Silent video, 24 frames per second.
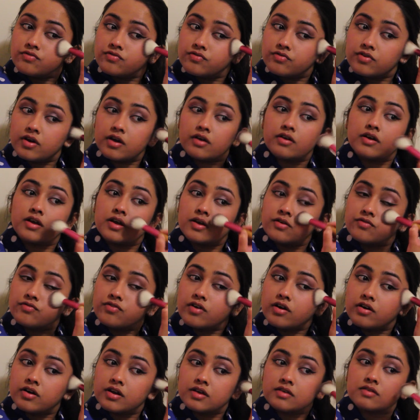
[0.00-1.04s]

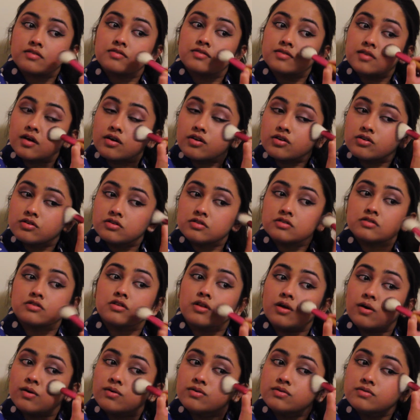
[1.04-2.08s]
very subtle
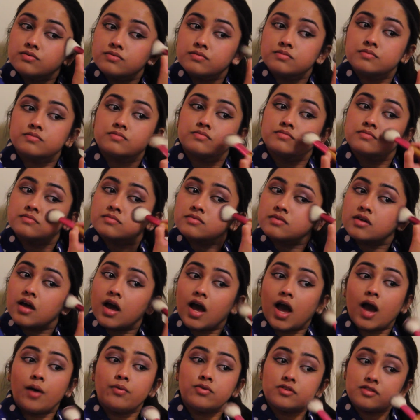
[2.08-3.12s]
glow.
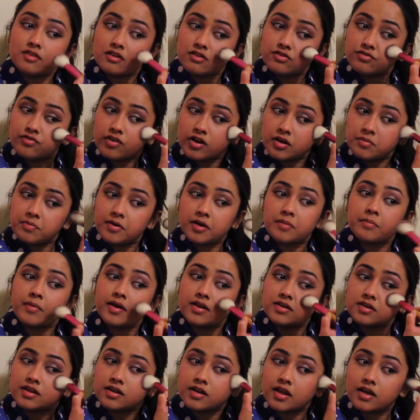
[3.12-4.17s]
I would say it's very
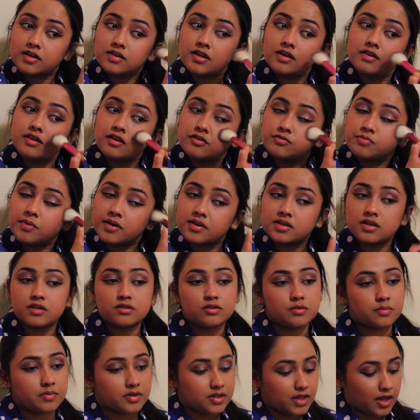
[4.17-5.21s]
pigmented. I didn't expect it
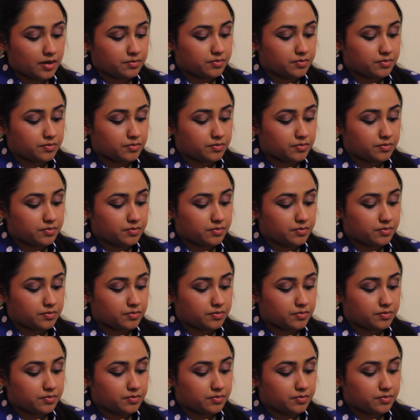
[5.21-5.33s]
to be that